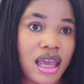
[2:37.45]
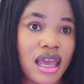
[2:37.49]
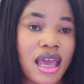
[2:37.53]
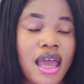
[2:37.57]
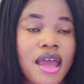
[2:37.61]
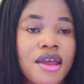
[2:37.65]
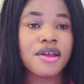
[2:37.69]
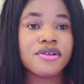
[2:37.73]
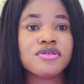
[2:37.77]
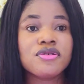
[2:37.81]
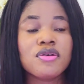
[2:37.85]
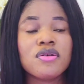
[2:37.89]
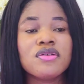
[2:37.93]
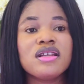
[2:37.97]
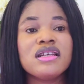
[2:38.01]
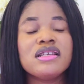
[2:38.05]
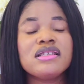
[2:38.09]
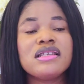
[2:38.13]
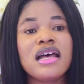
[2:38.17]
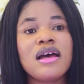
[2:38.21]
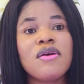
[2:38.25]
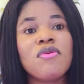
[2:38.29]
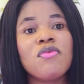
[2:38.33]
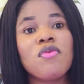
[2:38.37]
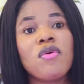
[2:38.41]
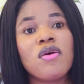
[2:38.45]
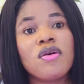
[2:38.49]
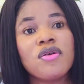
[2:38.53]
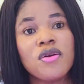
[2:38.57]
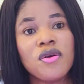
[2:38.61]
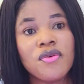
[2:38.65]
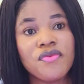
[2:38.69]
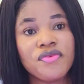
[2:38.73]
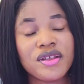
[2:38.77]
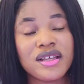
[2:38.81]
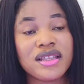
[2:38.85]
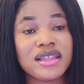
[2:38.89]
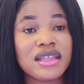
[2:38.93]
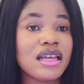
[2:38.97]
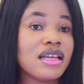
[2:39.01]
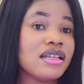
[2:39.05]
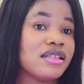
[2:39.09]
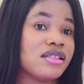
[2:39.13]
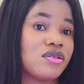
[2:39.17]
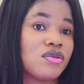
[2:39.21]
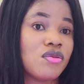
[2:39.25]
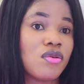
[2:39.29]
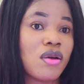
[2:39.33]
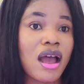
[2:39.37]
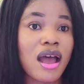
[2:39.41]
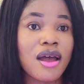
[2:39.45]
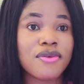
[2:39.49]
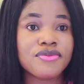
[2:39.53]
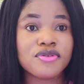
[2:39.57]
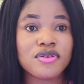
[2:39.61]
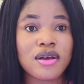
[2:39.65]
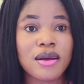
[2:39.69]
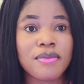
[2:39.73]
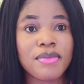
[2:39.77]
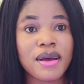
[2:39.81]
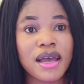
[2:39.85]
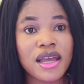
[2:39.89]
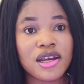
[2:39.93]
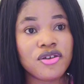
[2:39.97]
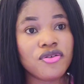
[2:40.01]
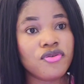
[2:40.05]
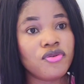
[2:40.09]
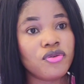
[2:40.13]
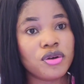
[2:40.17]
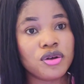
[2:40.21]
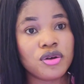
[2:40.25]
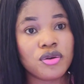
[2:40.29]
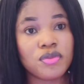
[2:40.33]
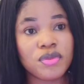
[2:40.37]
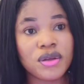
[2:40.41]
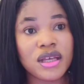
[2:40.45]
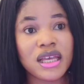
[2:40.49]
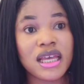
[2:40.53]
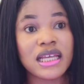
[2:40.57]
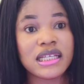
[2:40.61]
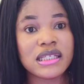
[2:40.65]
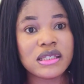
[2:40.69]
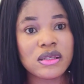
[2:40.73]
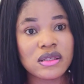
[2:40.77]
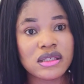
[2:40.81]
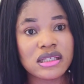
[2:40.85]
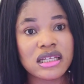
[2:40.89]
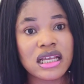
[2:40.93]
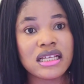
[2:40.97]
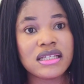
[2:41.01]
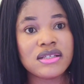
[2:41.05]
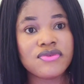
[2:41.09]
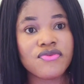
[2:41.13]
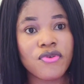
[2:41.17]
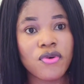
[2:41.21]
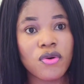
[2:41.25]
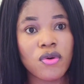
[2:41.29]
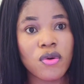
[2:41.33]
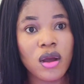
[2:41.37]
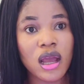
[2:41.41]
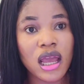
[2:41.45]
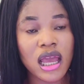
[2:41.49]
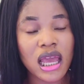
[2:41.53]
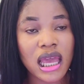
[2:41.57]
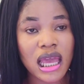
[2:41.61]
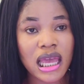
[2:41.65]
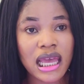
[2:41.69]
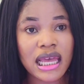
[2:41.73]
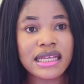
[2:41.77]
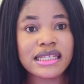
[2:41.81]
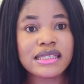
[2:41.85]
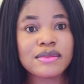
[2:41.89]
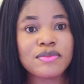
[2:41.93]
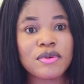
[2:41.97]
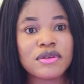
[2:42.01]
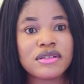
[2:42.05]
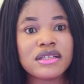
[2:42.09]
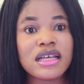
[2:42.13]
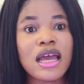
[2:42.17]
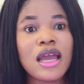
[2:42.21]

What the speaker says: So these are one of the things you have to abide if you want to be a successful exporter.